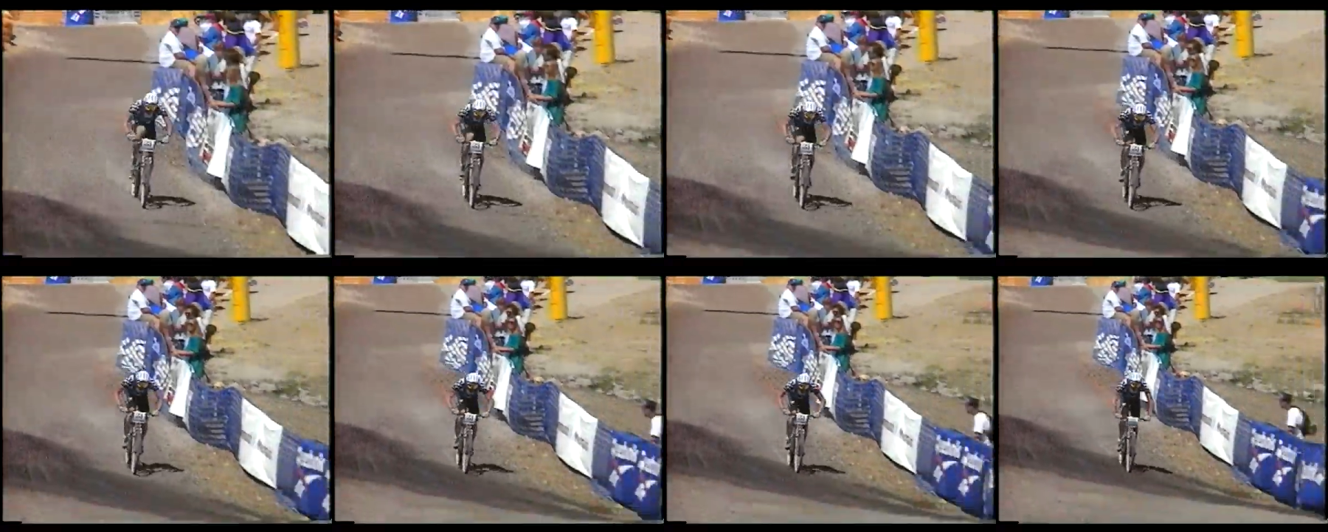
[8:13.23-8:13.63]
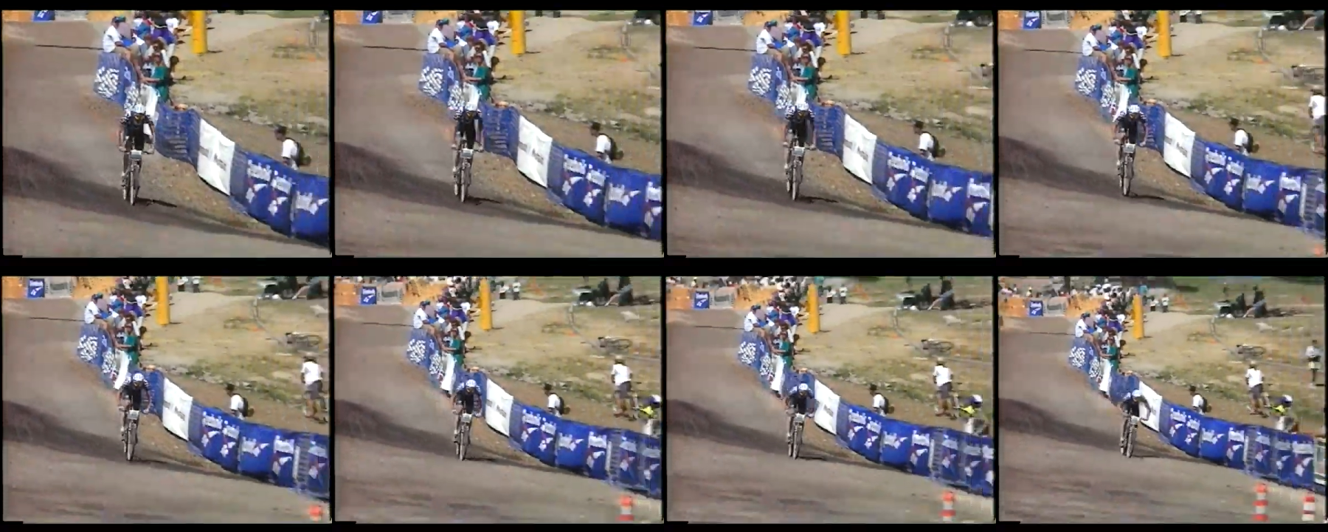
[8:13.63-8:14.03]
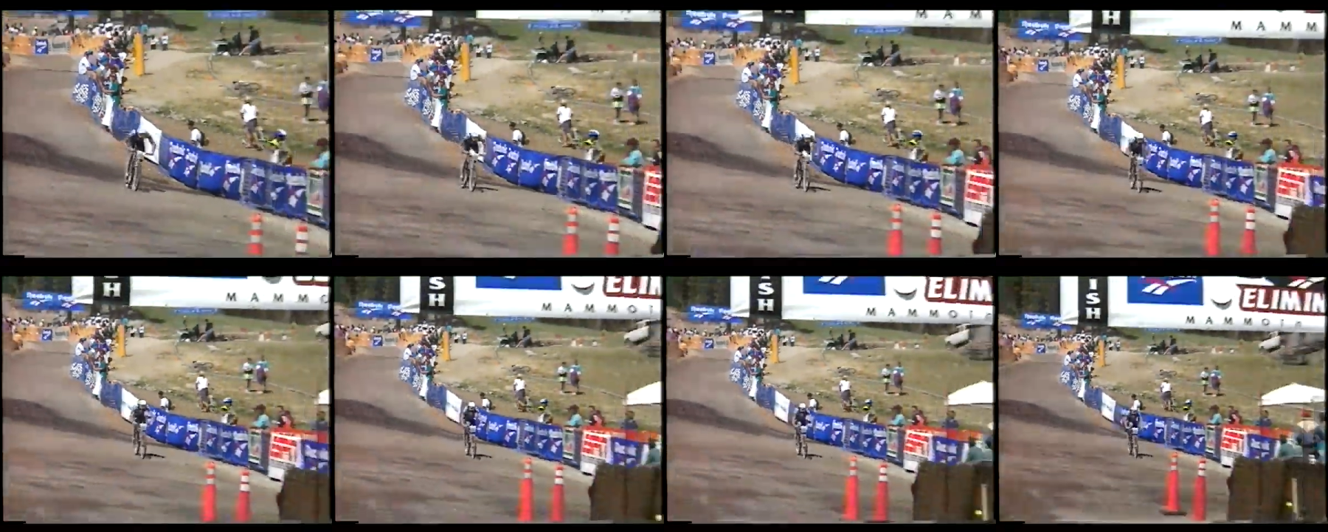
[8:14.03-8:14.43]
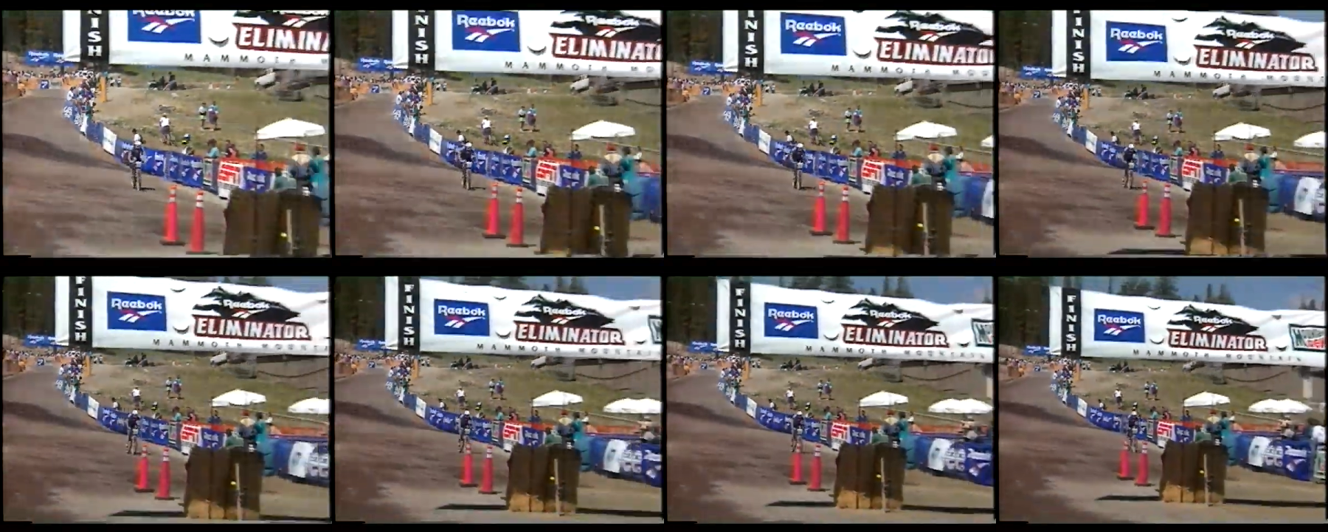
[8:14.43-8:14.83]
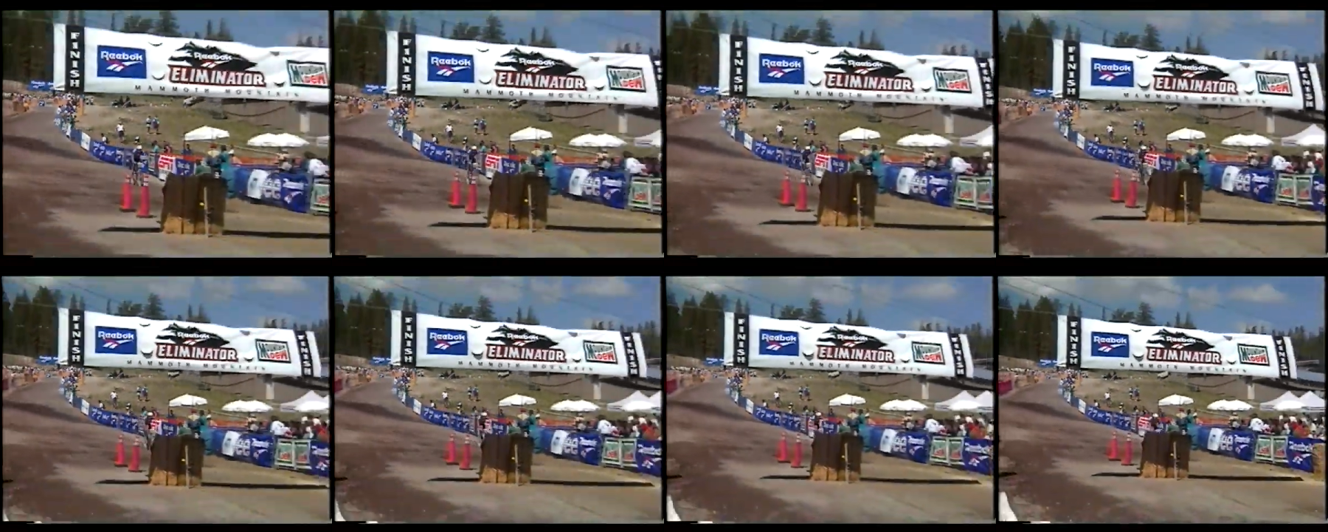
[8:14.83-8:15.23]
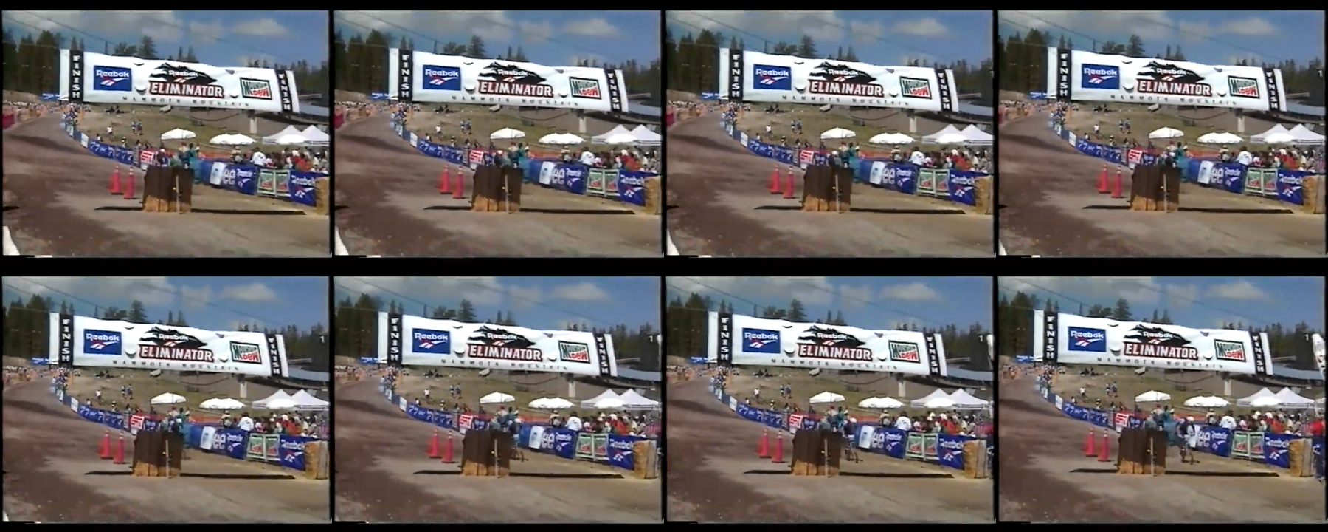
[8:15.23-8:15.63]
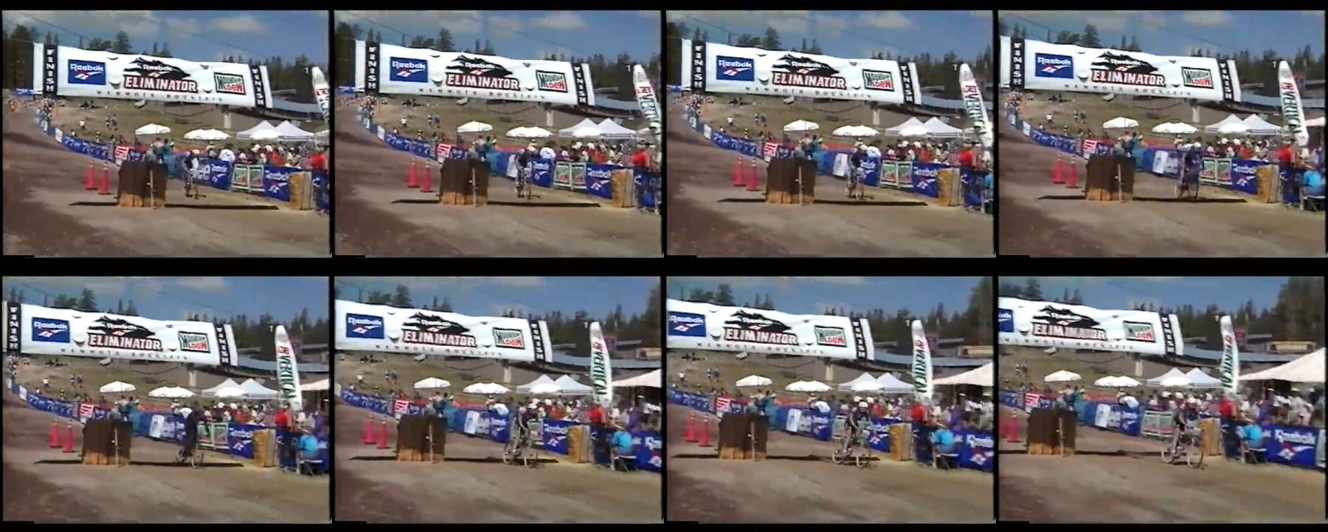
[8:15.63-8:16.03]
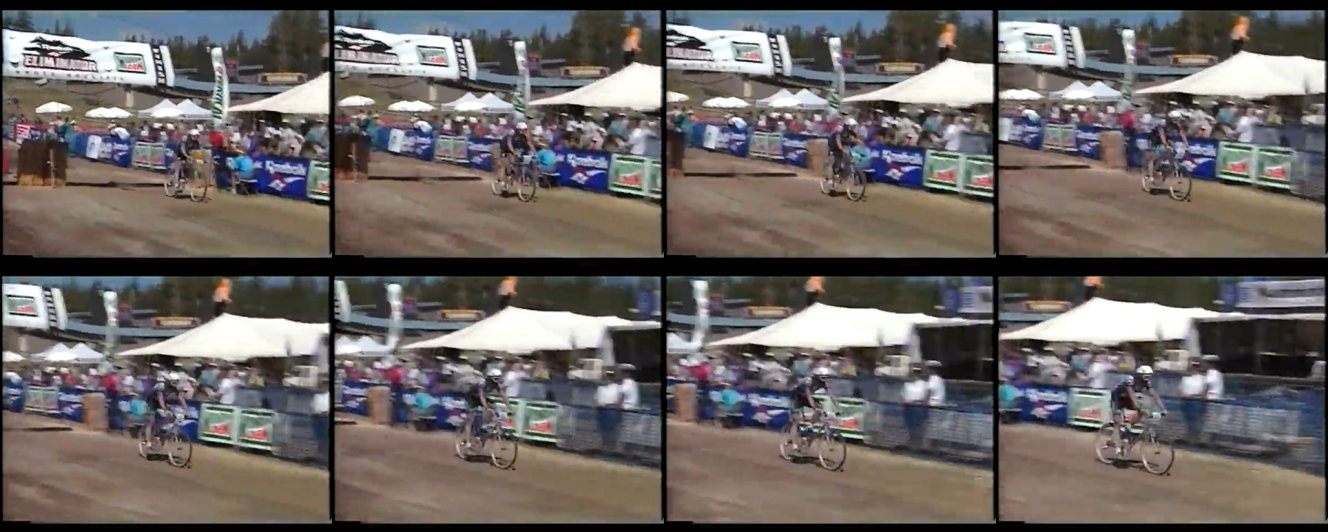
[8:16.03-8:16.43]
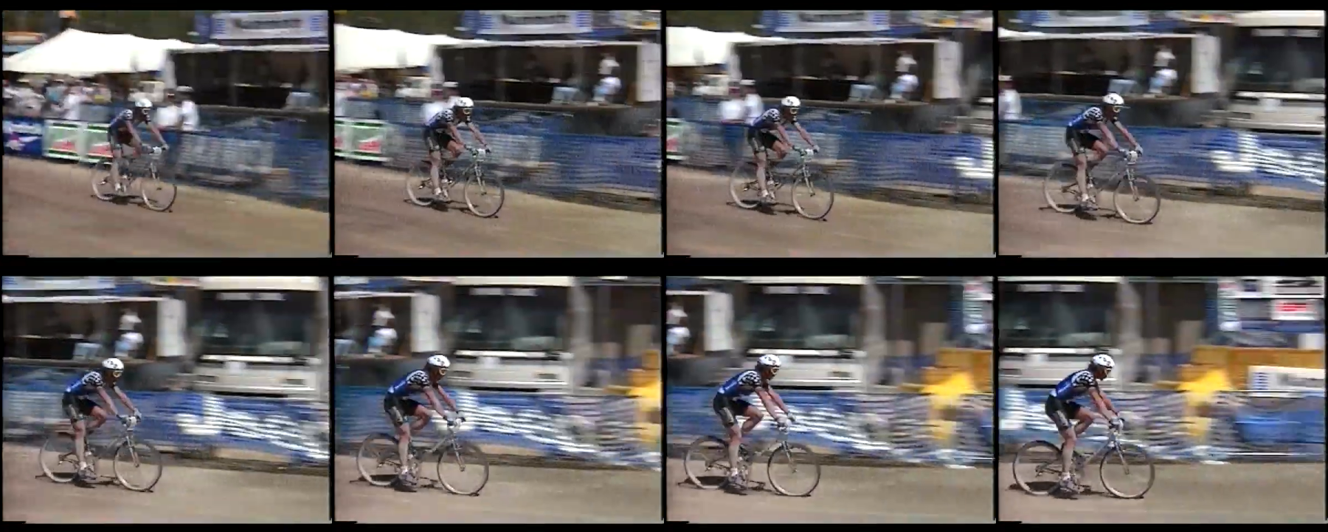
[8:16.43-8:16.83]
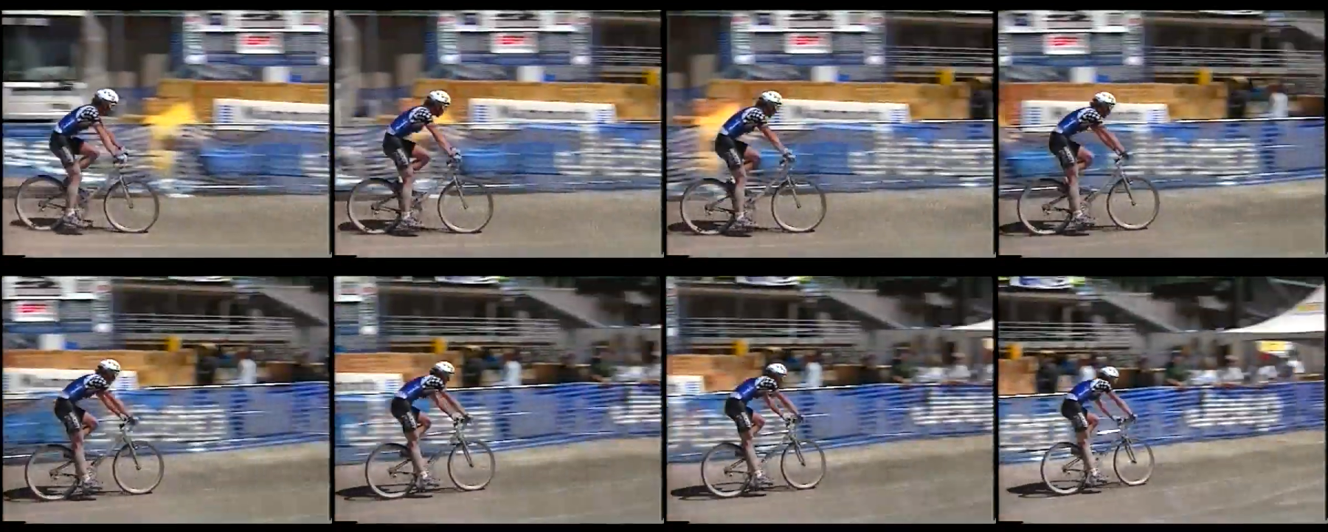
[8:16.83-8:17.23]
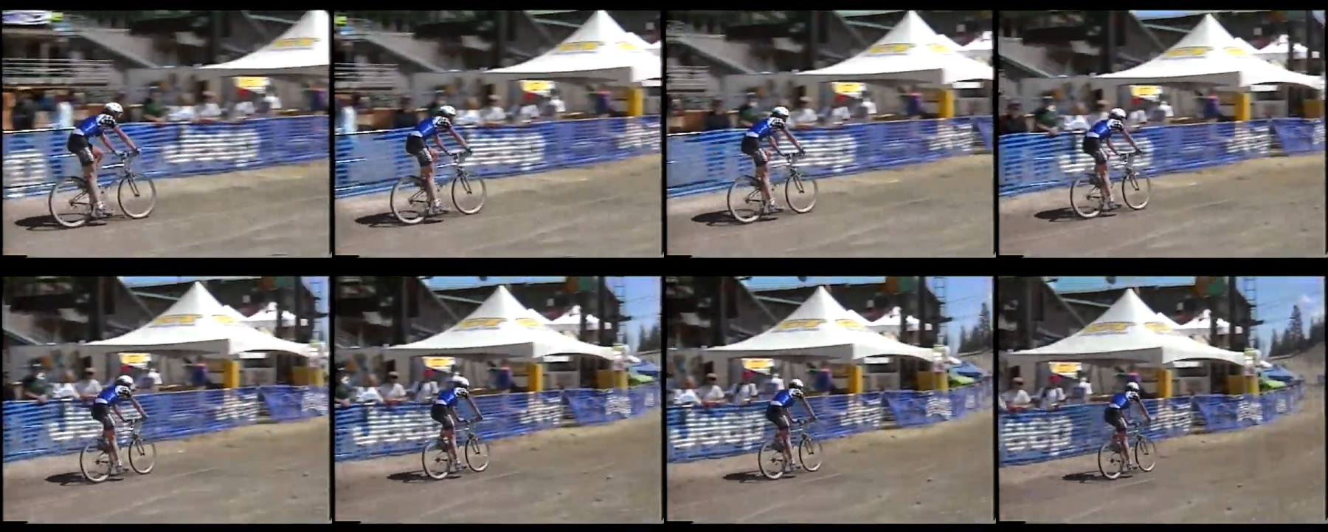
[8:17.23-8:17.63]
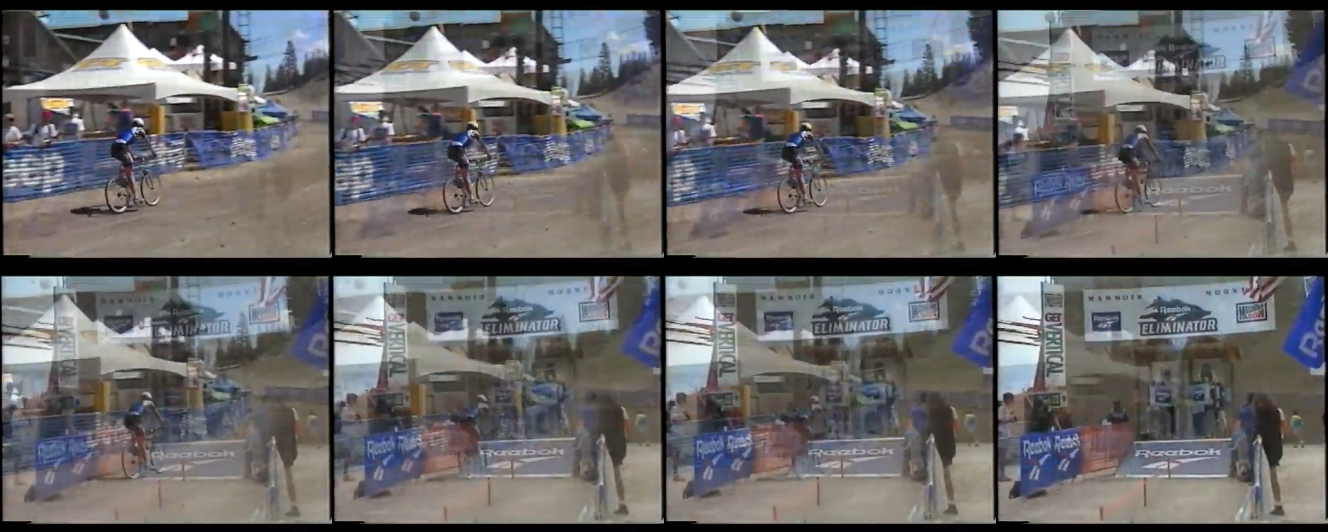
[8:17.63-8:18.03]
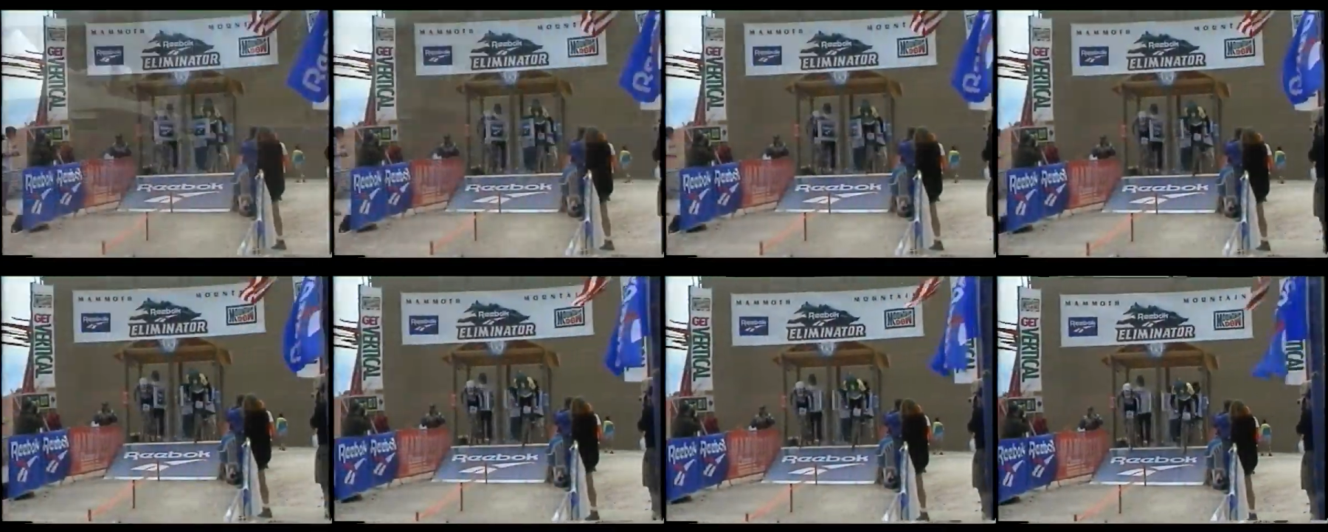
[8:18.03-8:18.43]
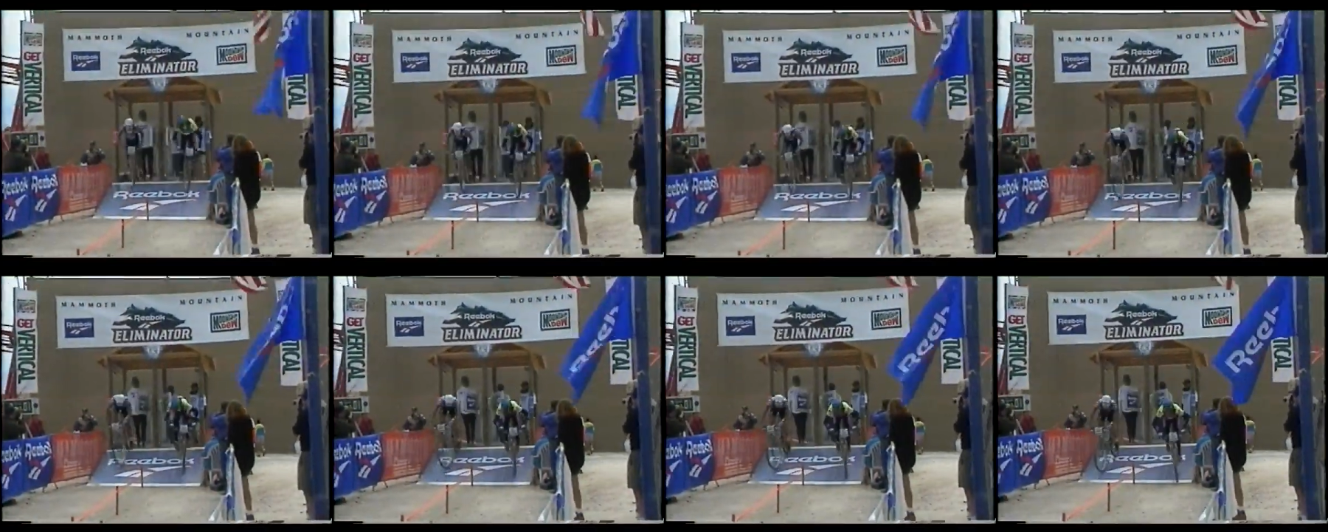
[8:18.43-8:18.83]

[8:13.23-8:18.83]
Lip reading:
Nobody's mouth can be seen.